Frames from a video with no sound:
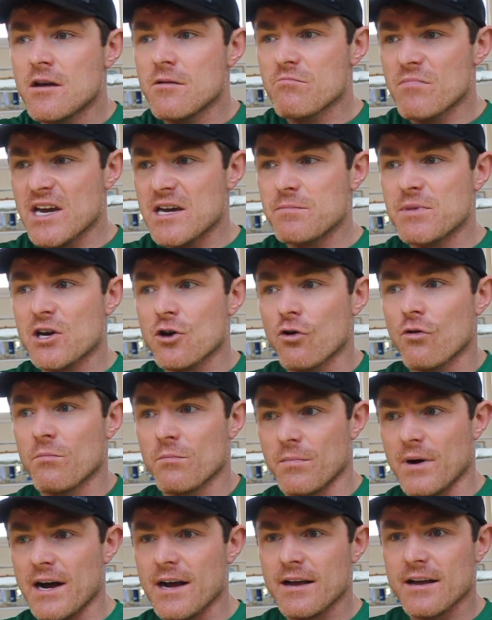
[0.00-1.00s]
Maybe come
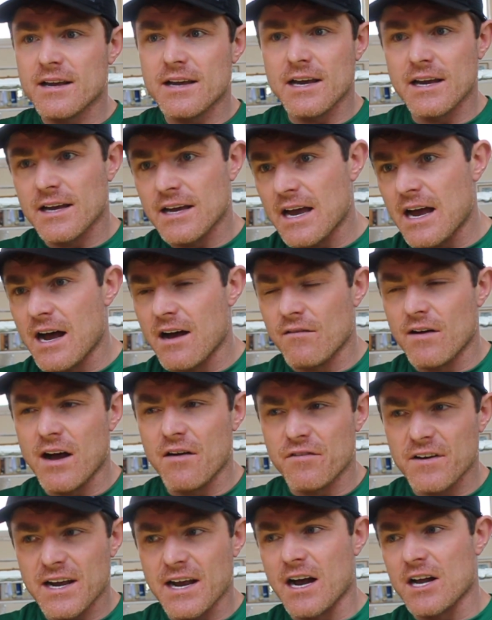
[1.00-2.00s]
back,
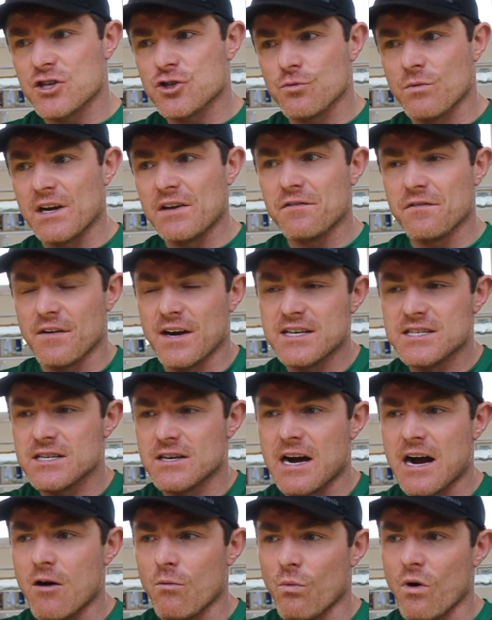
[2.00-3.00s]
have a catchweight fight
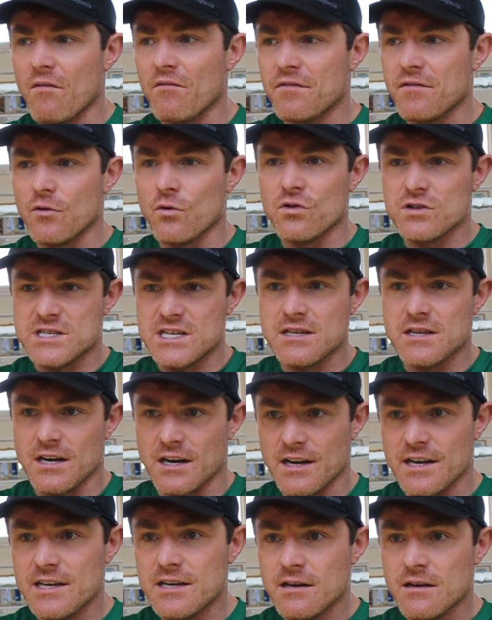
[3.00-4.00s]
around one
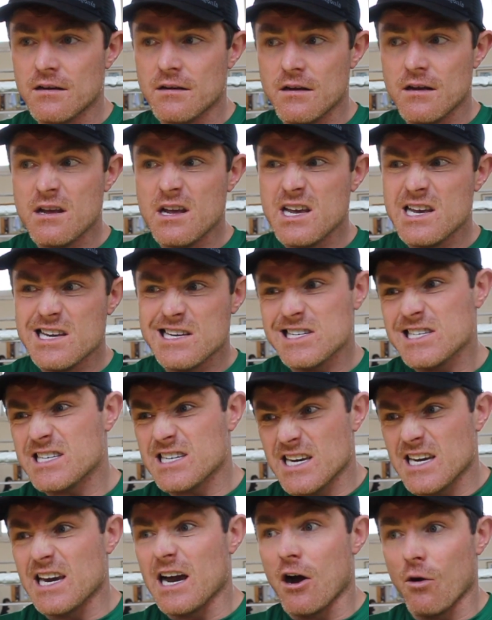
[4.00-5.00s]
forty-three,
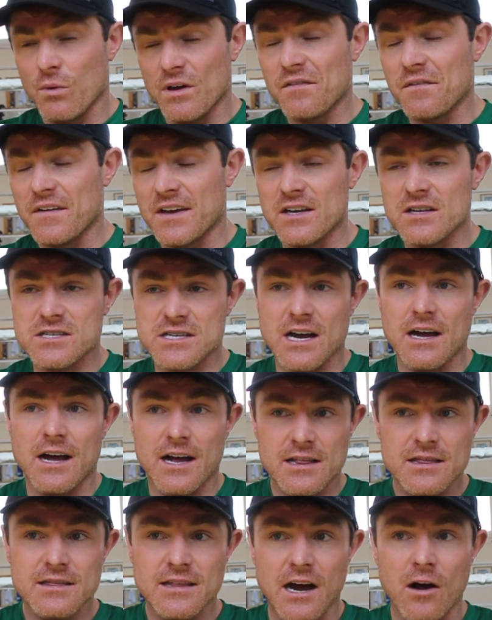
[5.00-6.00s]
see how he feels at,
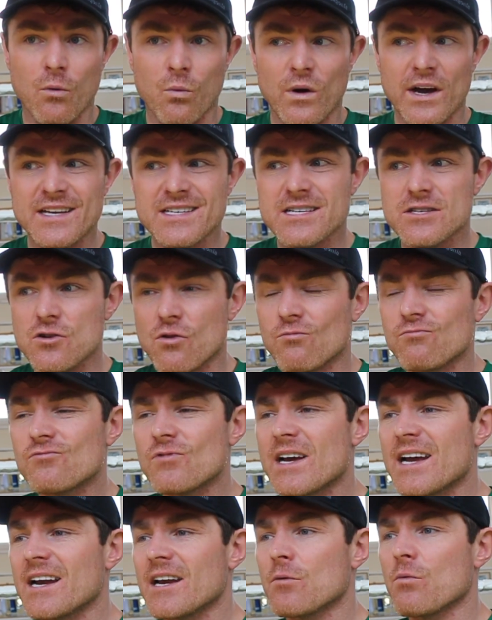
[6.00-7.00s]
at that weight. I don't
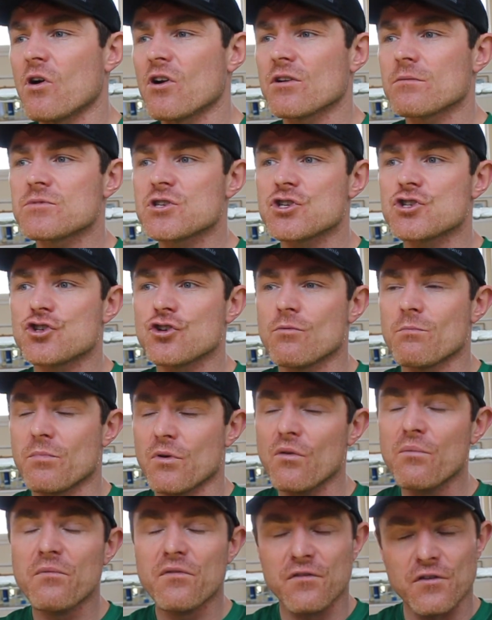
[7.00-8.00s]
really want him to jump
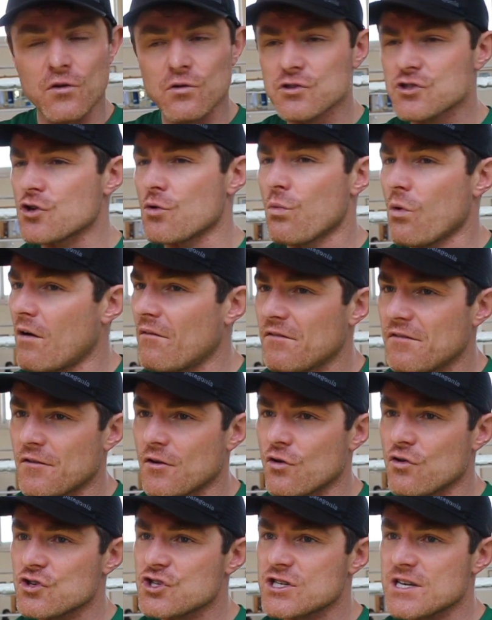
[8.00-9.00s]
up full to one
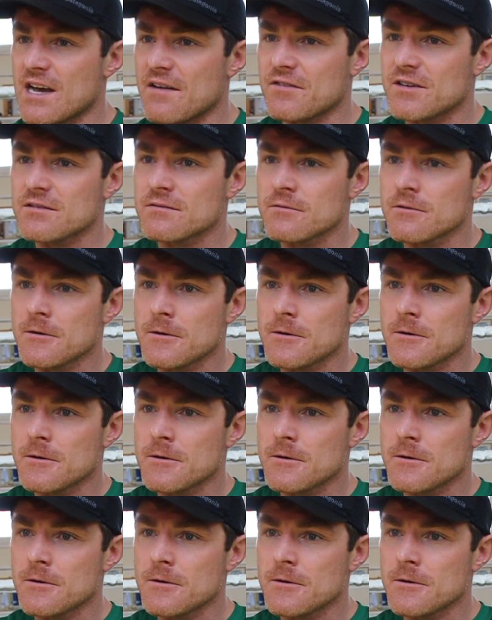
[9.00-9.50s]
forty-seven.